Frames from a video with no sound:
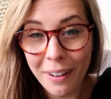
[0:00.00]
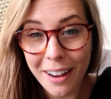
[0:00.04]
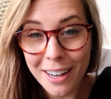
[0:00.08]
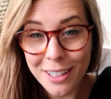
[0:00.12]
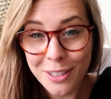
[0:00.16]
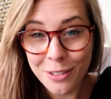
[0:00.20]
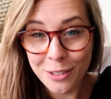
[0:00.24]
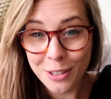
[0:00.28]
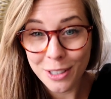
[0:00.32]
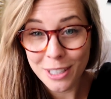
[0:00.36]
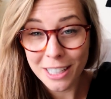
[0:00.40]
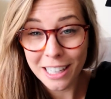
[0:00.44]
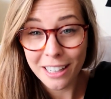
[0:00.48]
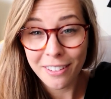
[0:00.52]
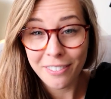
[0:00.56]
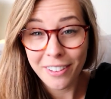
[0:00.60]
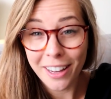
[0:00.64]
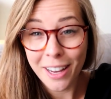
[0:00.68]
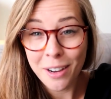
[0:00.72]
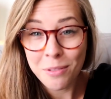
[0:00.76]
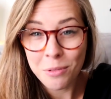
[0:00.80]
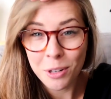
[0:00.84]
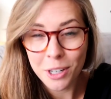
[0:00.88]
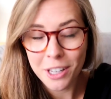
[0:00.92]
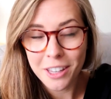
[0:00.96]
Factor on
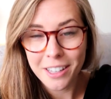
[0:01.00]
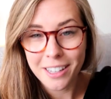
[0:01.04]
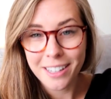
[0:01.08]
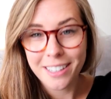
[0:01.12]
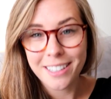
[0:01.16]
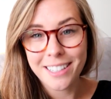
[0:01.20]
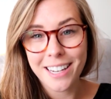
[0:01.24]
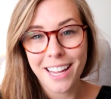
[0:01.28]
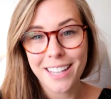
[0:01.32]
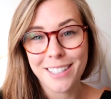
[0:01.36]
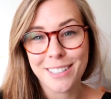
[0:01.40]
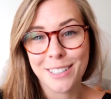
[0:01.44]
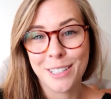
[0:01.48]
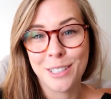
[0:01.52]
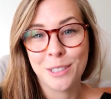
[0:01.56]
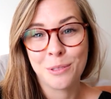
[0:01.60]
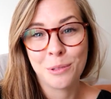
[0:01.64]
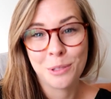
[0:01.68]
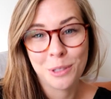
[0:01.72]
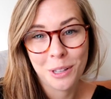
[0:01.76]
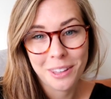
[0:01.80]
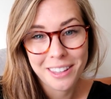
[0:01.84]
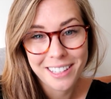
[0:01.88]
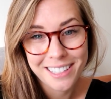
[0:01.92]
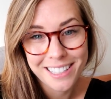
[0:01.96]
TV and one of the contestants
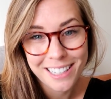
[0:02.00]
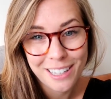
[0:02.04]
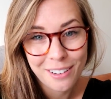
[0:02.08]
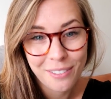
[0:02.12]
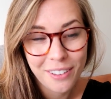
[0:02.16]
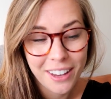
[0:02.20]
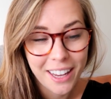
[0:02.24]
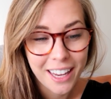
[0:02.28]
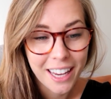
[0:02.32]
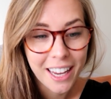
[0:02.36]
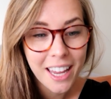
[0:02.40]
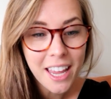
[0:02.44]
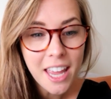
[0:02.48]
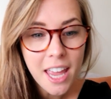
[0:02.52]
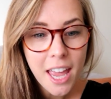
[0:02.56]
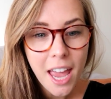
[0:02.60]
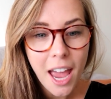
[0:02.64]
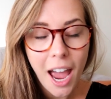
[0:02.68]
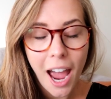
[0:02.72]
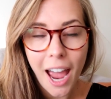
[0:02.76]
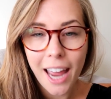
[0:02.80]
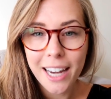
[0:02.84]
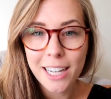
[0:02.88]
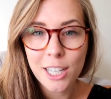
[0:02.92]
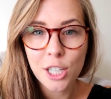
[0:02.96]
was on the TV
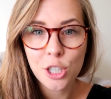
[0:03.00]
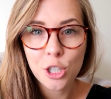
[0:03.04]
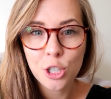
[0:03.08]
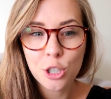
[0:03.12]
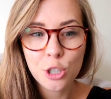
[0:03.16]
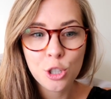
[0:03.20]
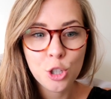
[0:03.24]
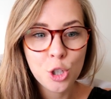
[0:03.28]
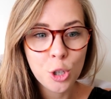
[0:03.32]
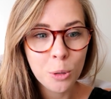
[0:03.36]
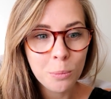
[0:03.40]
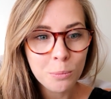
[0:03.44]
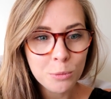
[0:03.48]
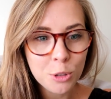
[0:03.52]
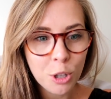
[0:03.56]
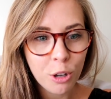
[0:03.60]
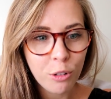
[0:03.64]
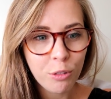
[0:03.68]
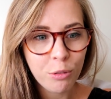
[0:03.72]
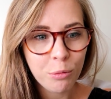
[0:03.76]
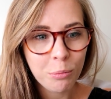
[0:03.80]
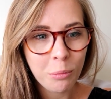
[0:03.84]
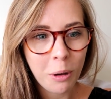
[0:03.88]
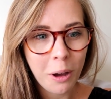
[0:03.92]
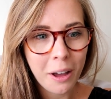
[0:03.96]
and he just jumped
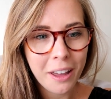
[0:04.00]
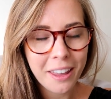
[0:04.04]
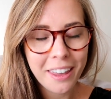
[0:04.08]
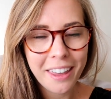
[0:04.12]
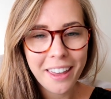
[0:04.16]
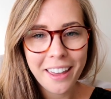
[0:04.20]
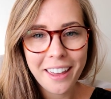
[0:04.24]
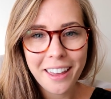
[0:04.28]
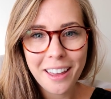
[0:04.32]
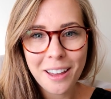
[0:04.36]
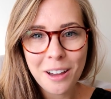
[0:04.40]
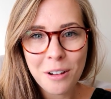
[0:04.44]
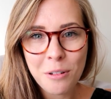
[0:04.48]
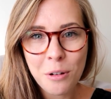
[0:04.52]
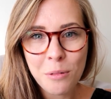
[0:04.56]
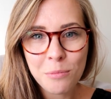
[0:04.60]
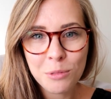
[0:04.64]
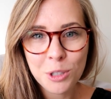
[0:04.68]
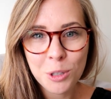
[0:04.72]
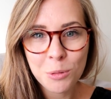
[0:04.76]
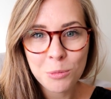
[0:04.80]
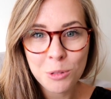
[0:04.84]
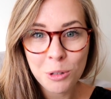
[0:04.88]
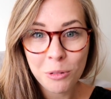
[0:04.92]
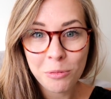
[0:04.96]
off my lap
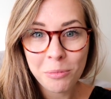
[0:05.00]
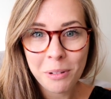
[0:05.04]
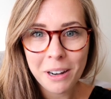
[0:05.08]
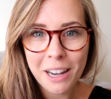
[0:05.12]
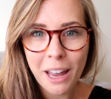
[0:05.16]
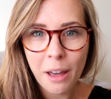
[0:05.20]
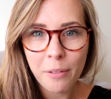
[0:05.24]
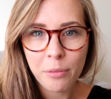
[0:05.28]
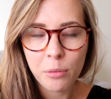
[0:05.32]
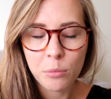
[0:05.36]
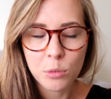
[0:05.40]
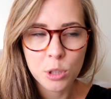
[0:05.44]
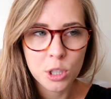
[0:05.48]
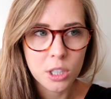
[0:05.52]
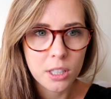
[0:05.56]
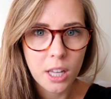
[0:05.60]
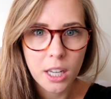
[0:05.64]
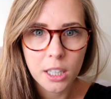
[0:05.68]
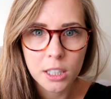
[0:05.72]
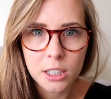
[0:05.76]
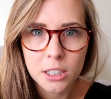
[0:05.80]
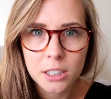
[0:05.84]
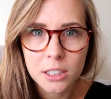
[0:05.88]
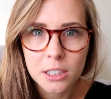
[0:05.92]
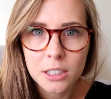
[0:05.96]
and was just
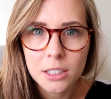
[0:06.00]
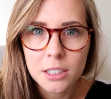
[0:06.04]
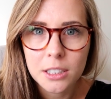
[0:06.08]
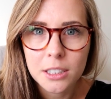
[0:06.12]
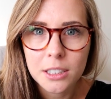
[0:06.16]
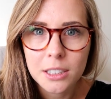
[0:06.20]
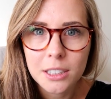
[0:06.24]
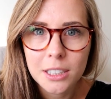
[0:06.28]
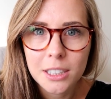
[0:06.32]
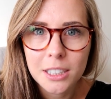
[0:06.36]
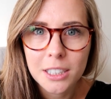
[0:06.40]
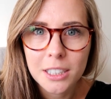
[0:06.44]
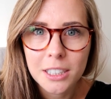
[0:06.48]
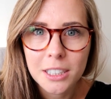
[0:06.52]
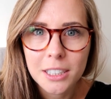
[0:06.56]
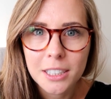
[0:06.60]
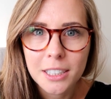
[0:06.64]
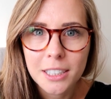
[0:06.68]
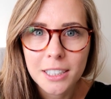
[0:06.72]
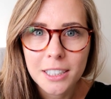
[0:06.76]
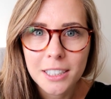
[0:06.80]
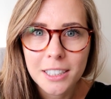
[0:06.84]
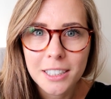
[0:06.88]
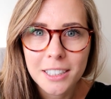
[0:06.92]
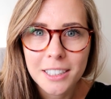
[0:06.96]
like
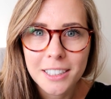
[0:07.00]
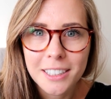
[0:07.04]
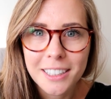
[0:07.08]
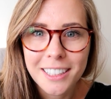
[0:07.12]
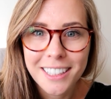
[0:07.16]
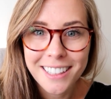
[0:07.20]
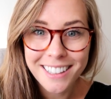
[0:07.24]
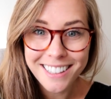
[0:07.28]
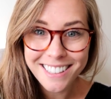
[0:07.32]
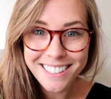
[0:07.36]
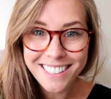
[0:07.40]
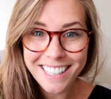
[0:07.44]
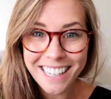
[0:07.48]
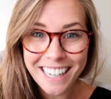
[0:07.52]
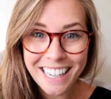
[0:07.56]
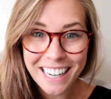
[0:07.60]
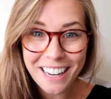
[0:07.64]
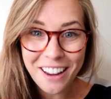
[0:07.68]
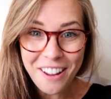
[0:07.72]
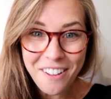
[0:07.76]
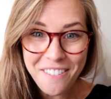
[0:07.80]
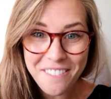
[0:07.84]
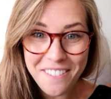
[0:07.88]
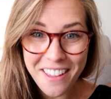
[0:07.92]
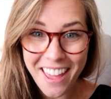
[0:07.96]
at the
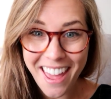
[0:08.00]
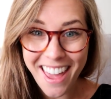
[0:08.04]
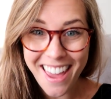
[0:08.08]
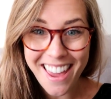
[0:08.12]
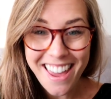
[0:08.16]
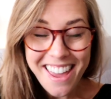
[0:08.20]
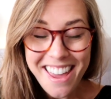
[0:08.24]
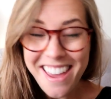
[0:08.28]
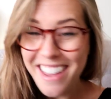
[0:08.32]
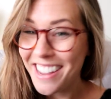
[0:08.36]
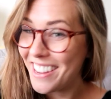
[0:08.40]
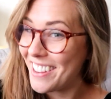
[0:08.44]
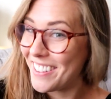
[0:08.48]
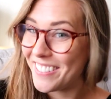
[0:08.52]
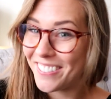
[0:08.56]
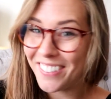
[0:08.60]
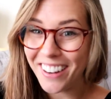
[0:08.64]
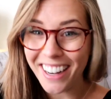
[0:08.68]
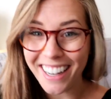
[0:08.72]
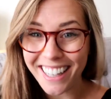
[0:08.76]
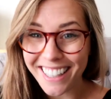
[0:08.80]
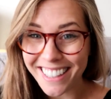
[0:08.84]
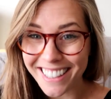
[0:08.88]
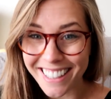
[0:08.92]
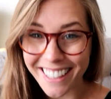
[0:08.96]
TV. He
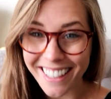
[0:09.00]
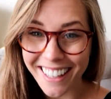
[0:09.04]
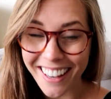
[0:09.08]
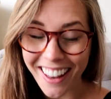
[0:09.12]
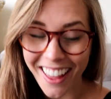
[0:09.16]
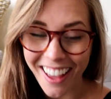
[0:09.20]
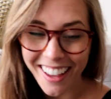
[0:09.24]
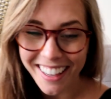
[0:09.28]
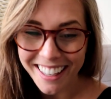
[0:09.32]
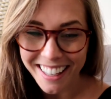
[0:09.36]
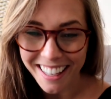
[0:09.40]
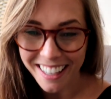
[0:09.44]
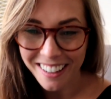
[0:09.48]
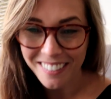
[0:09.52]
really didn't like